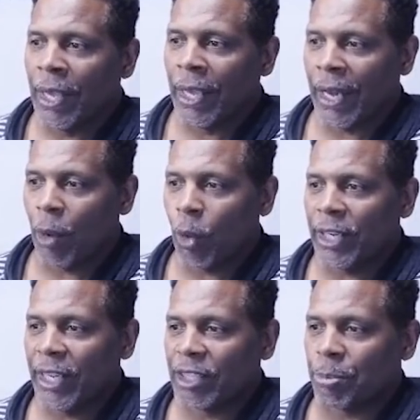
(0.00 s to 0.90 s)
And I
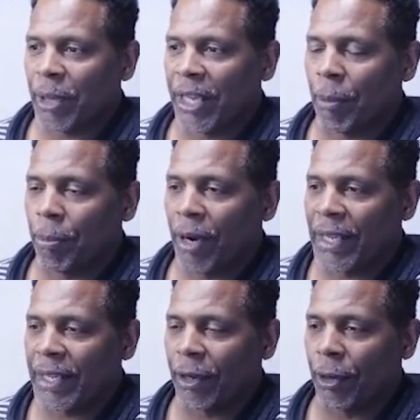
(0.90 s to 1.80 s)
wanted to explain a
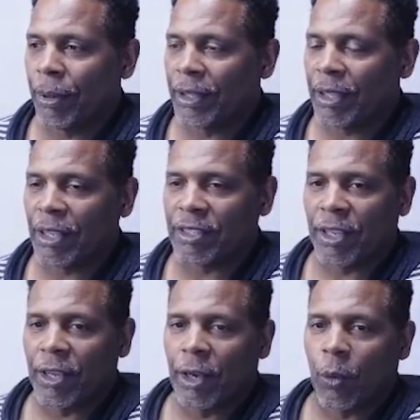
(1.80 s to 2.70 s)
break here,
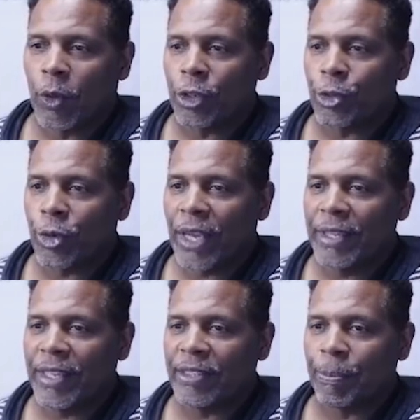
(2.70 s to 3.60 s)
because when you're
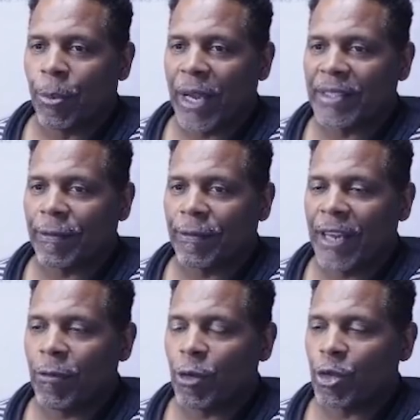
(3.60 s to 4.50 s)
trading these breaks of
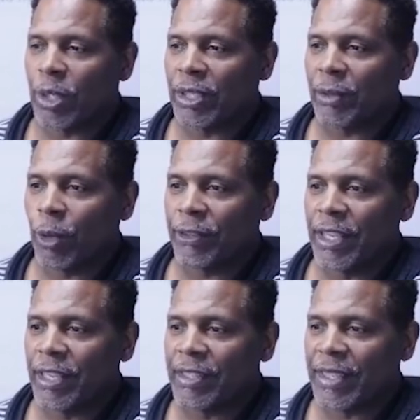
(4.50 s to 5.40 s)
levels with
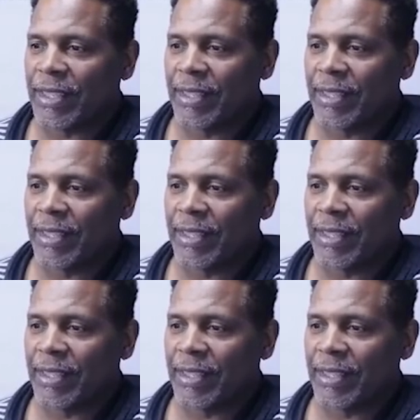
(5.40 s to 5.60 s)
these